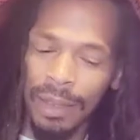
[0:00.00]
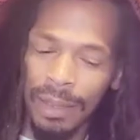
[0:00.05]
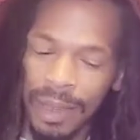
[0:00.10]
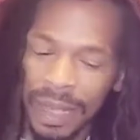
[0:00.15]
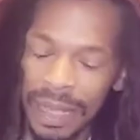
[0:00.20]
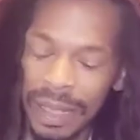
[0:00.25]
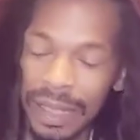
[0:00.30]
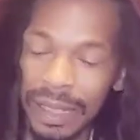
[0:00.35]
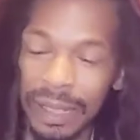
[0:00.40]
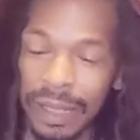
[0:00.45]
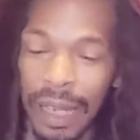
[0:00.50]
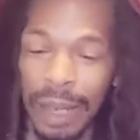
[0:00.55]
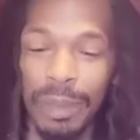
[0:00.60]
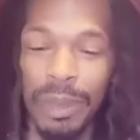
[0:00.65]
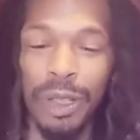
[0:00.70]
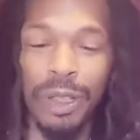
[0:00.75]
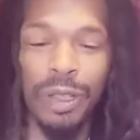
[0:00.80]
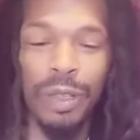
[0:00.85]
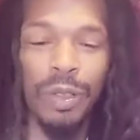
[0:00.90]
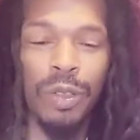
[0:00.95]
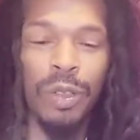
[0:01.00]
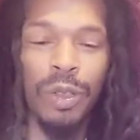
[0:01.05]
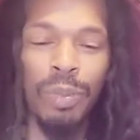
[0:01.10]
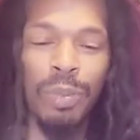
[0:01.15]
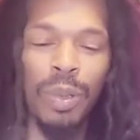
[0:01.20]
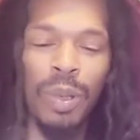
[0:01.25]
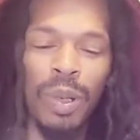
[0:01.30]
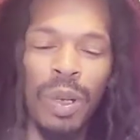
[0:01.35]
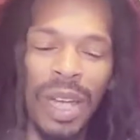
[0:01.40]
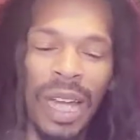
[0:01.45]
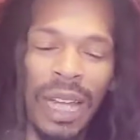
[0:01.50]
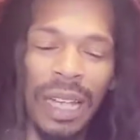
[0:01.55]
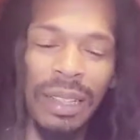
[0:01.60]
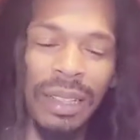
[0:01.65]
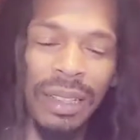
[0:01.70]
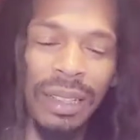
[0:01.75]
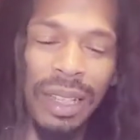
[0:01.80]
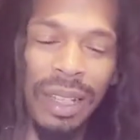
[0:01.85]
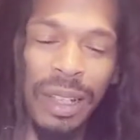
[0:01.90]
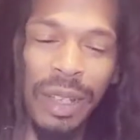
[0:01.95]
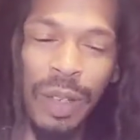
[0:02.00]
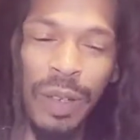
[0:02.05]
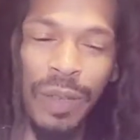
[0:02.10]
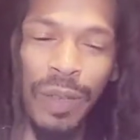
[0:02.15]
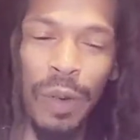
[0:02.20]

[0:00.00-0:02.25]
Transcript: Man, these type of shoes, boy, I could tell you,